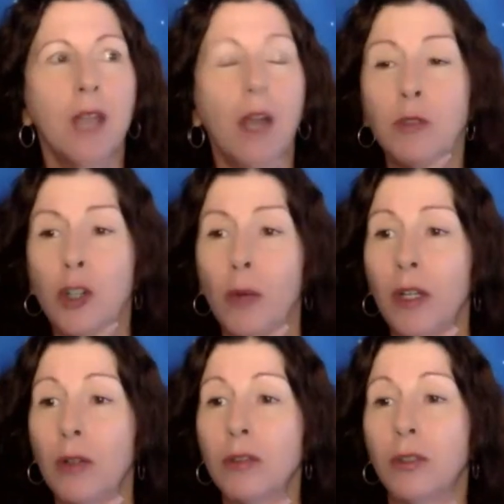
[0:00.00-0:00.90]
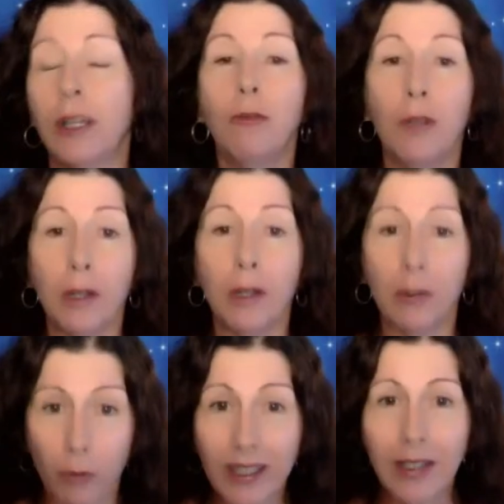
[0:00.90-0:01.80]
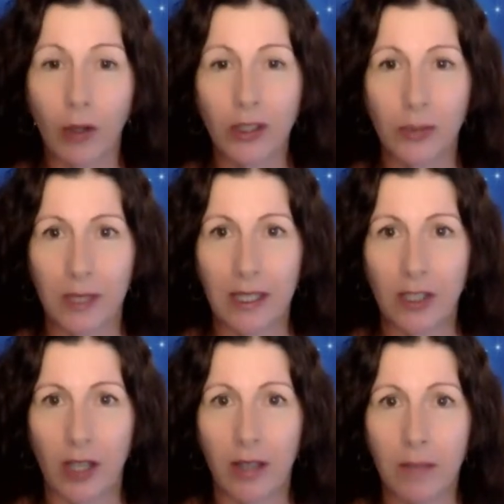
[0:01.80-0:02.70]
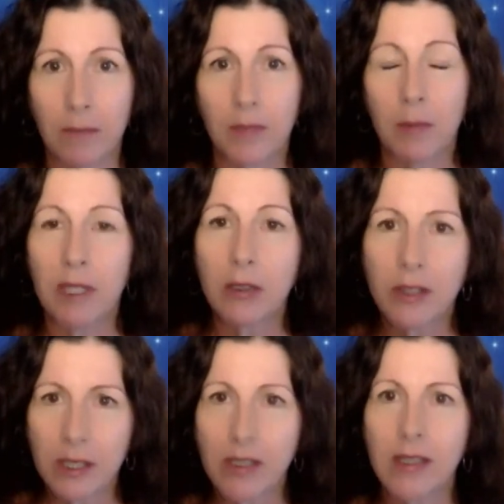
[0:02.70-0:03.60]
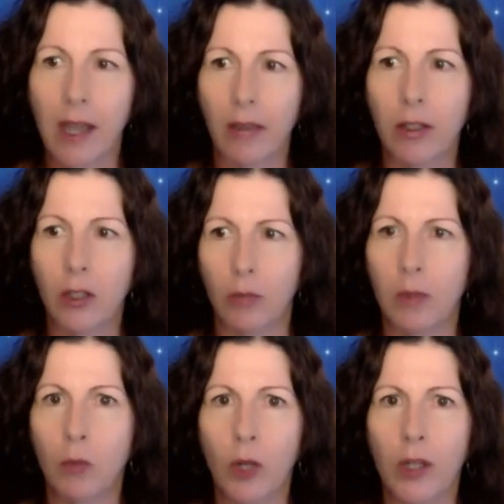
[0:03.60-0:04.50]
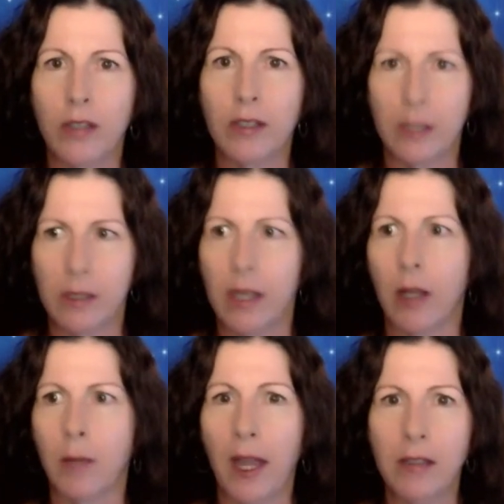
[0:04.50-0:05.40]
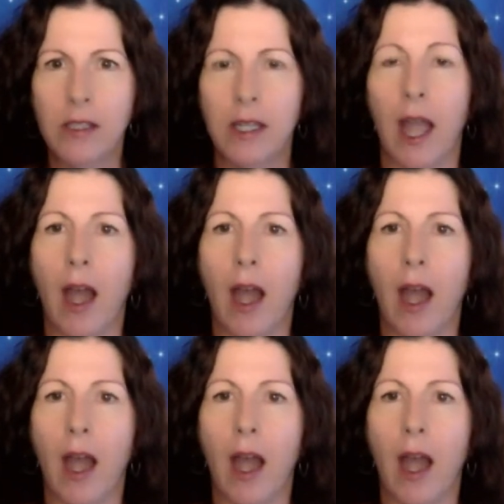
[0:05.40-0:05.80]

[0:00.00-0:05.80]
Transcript: I'm sure we all do. If we're really honest with each other, because this is how the human works. This is our capacity.